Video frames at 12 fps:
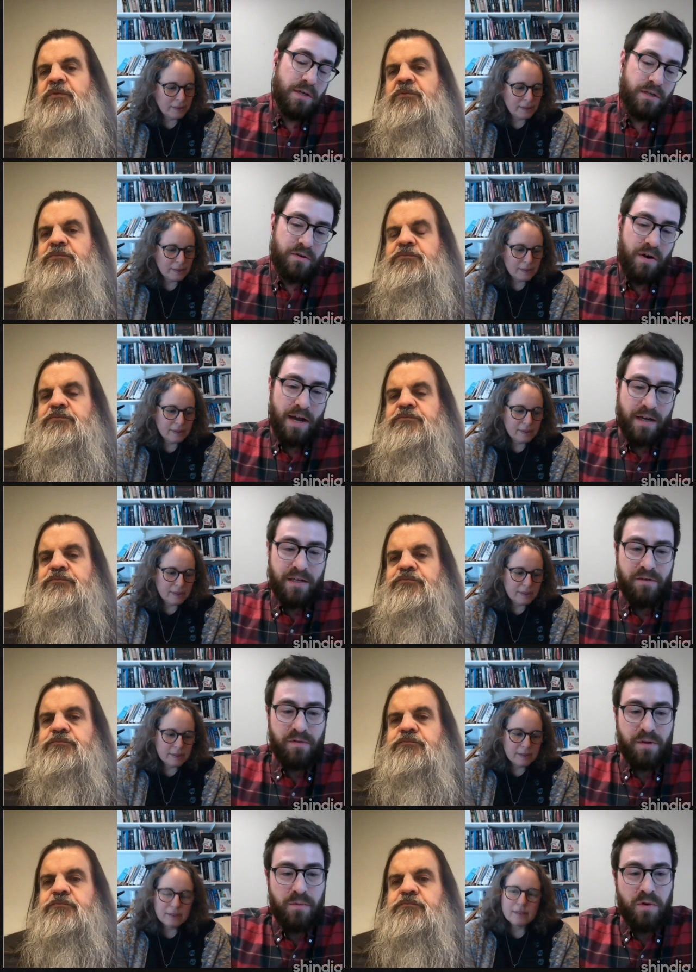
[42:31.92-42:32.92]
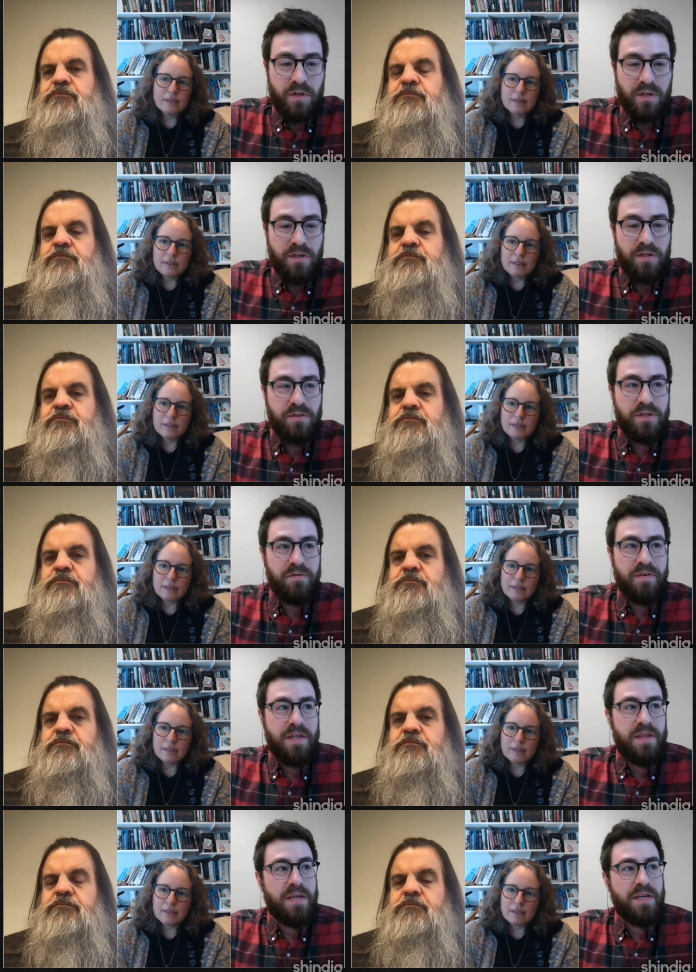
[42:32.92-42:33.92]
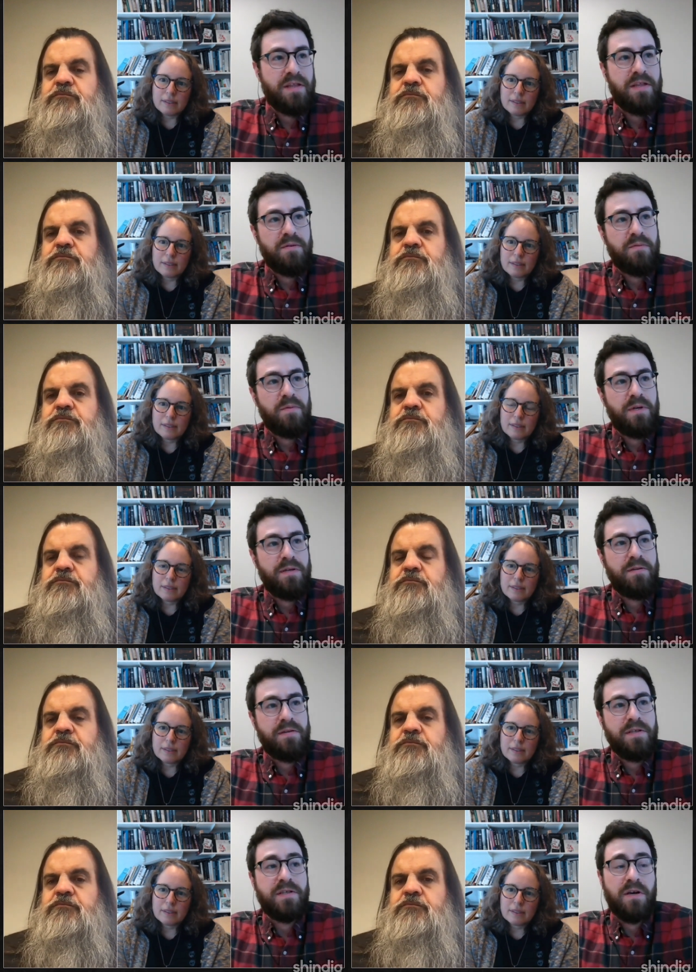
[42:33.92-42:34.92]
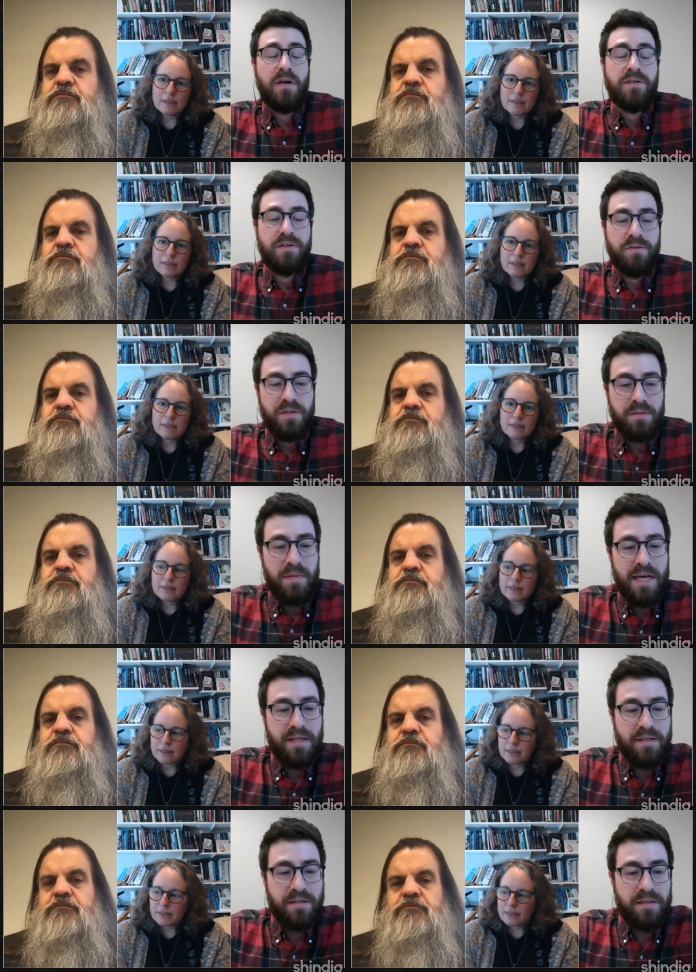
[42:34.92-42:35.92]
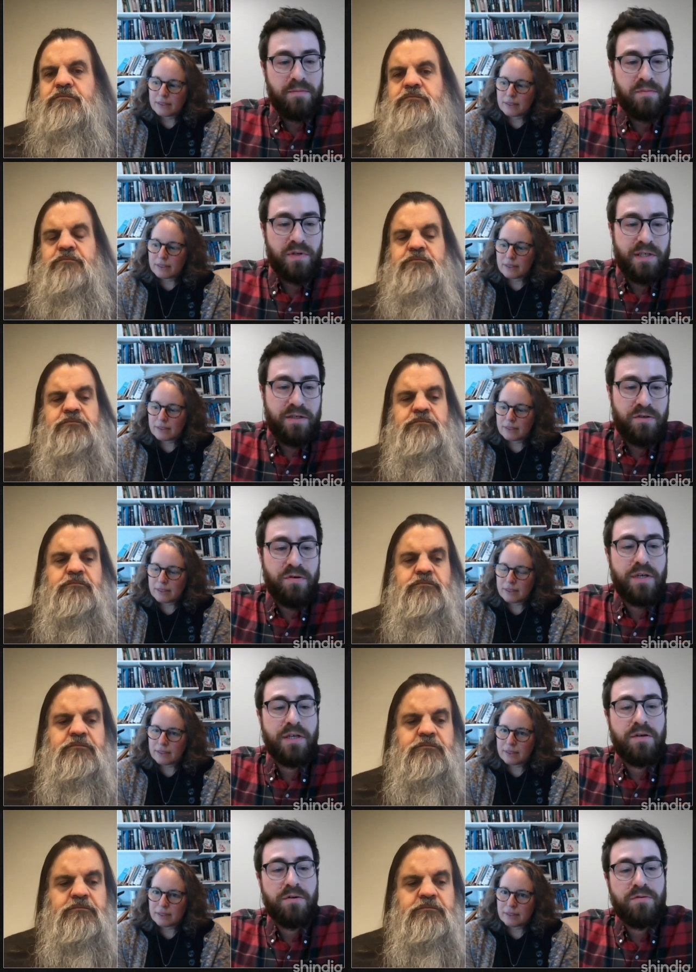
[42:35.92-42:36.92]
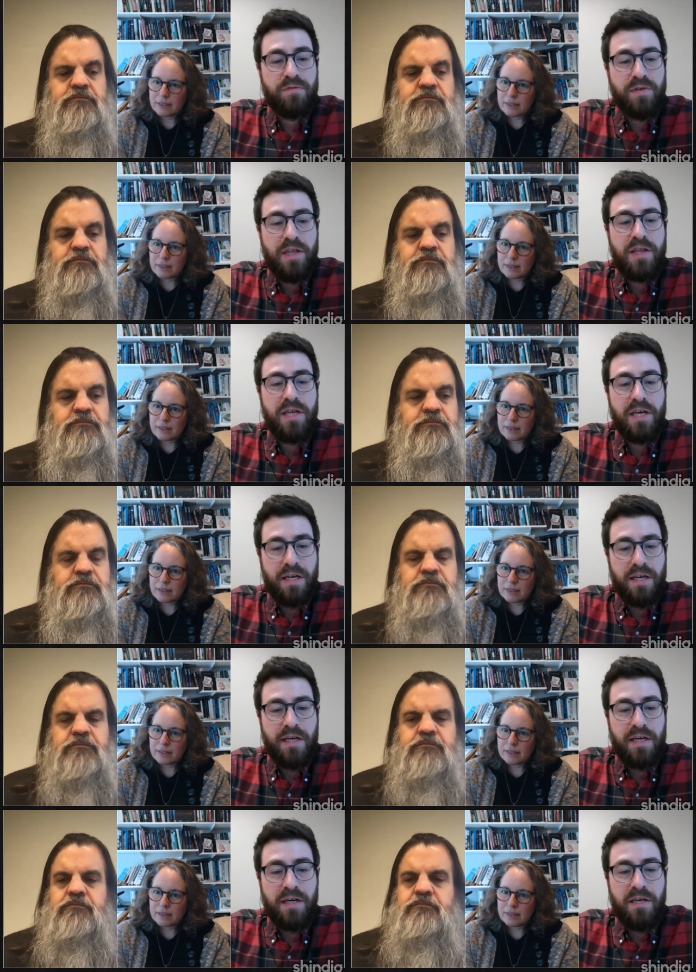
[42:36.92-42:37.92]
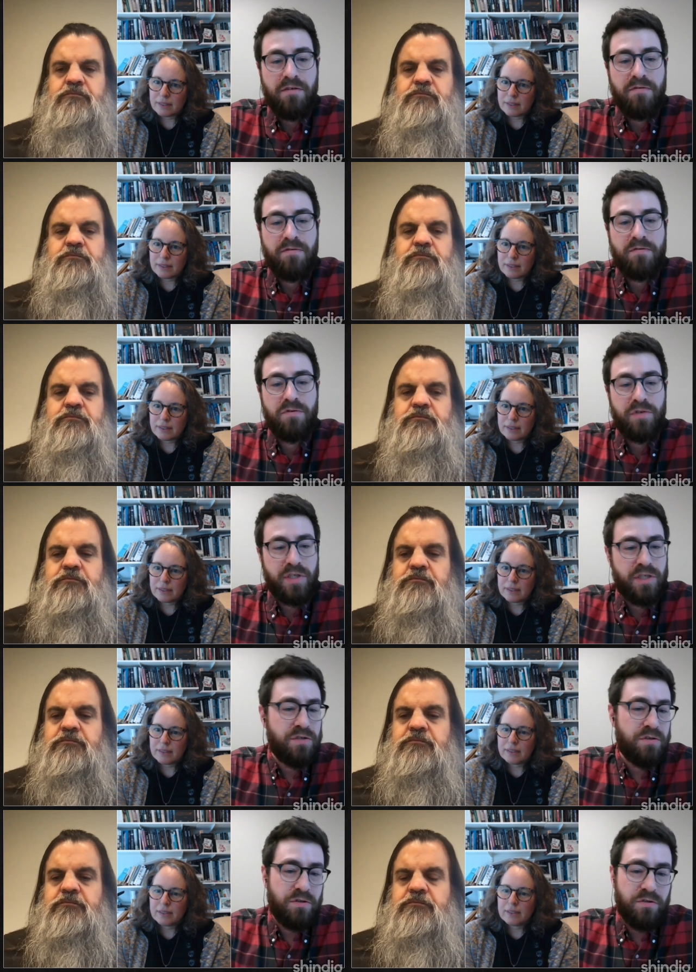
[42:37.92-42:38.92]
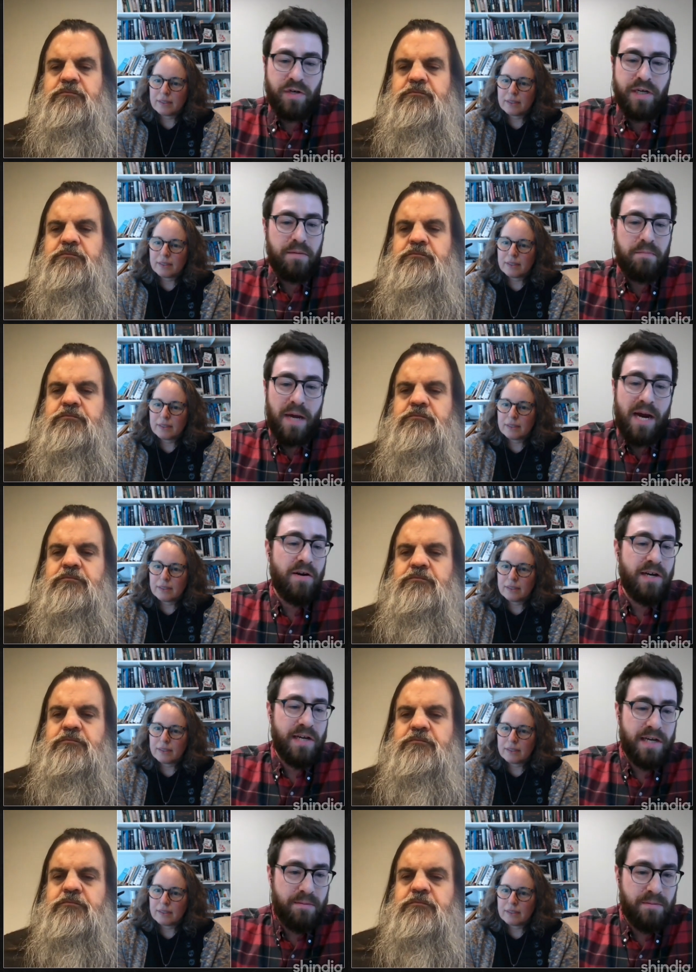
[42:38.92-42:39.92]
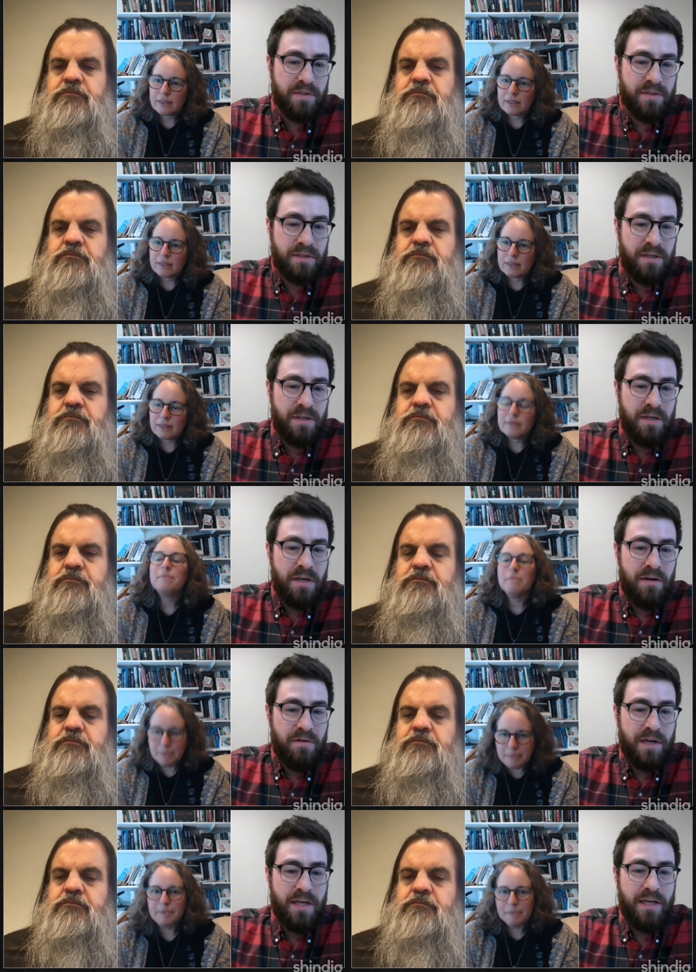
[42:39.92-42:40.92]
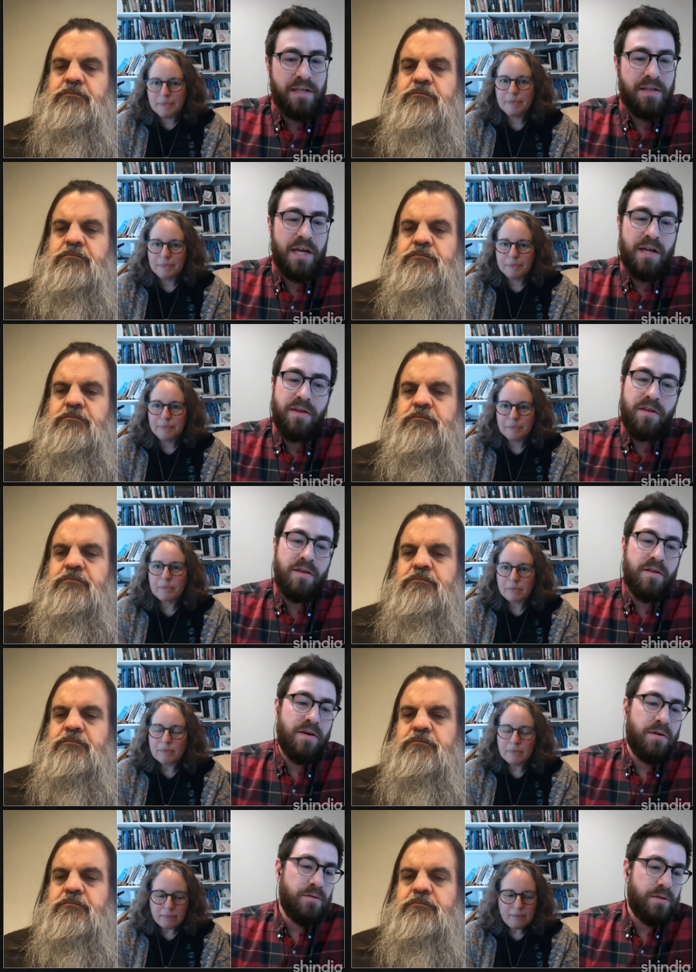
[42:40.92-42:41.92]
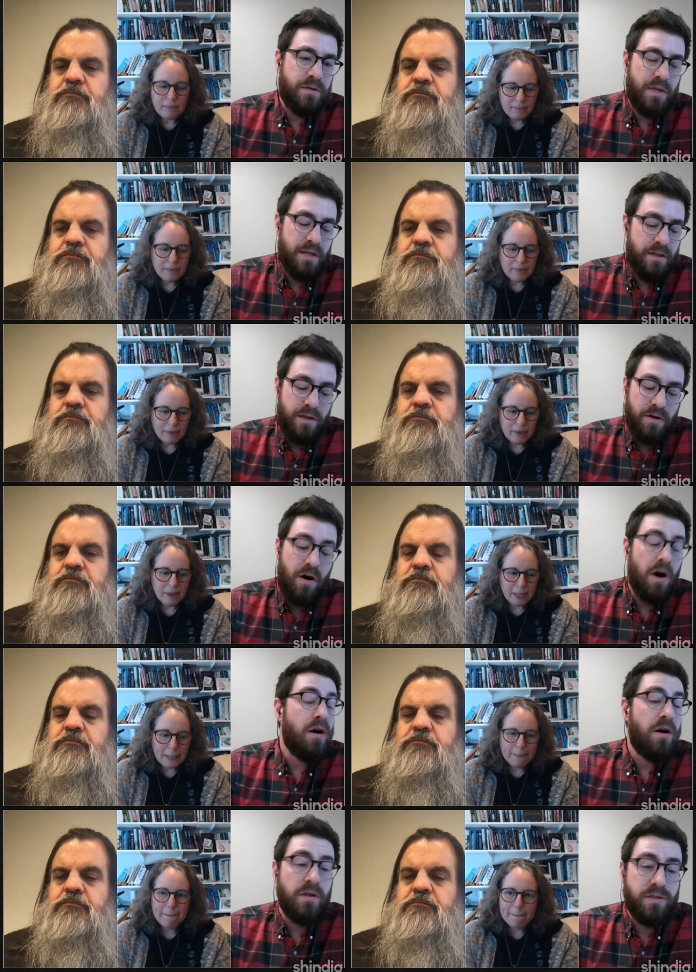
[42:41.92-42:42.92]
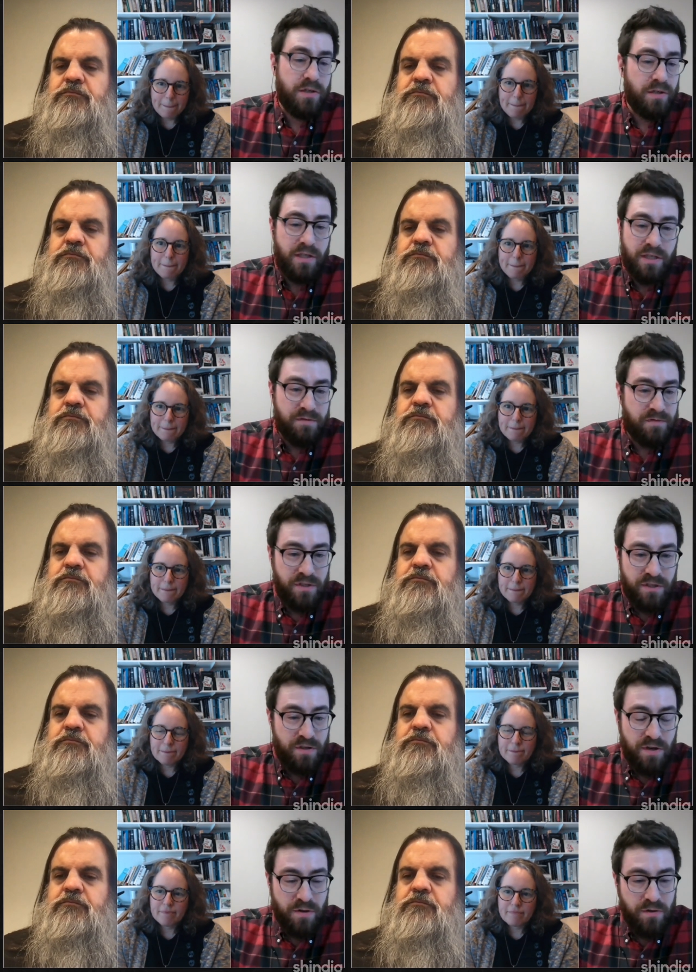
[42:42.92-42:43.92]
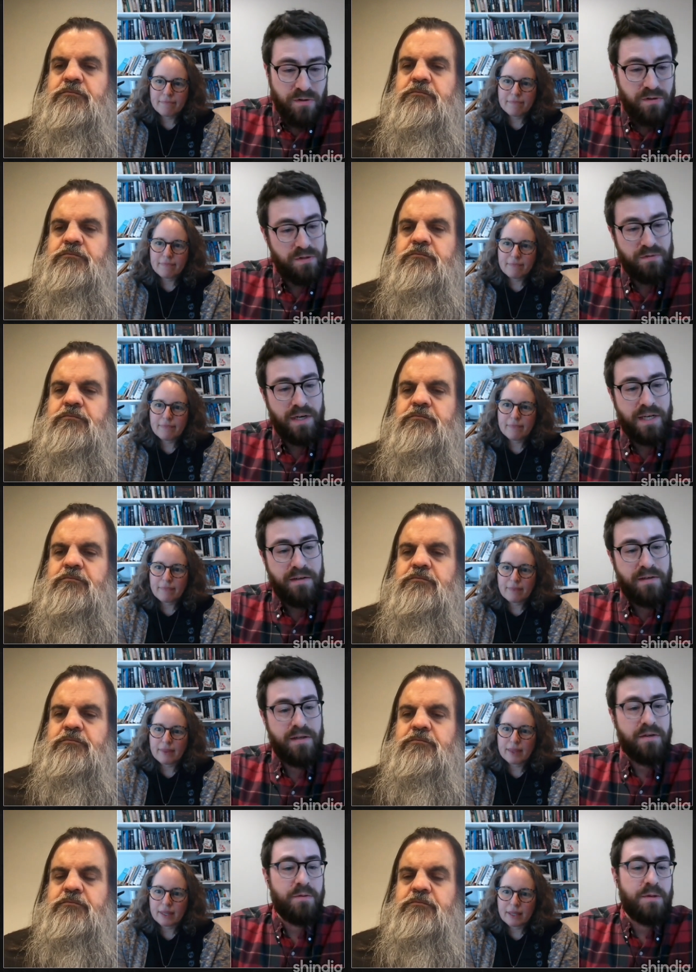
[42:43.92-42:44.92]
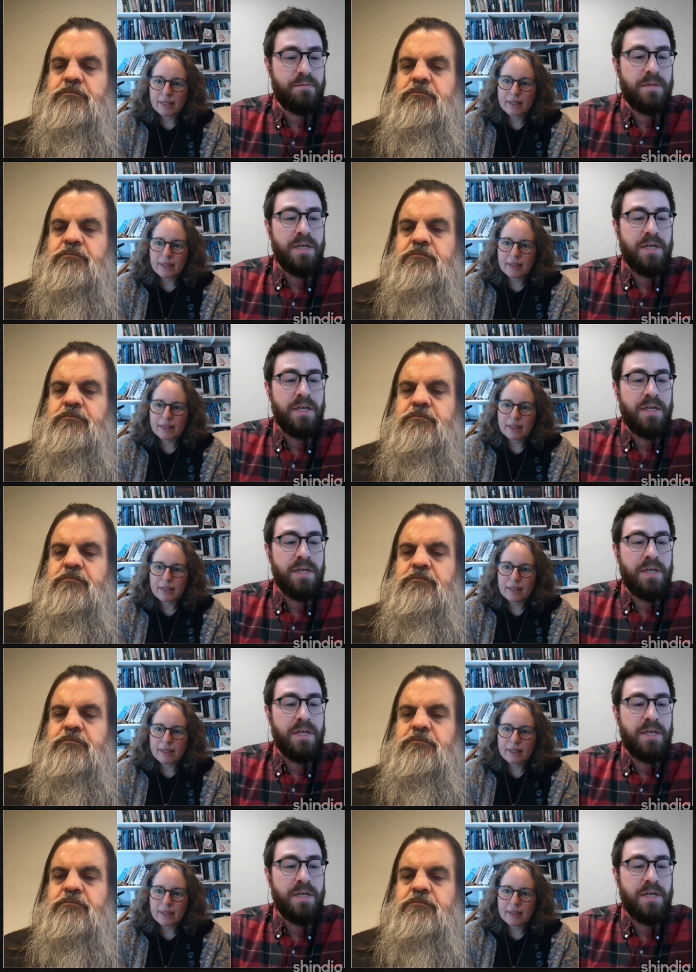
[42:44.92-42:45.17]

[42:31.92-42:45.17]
Speaker 1: interactive and more inclusive, I think that we this also demands pretty critical rethinking of traditional grading paradigms. Right. And and those and there are alternatives to those. Right. You know, we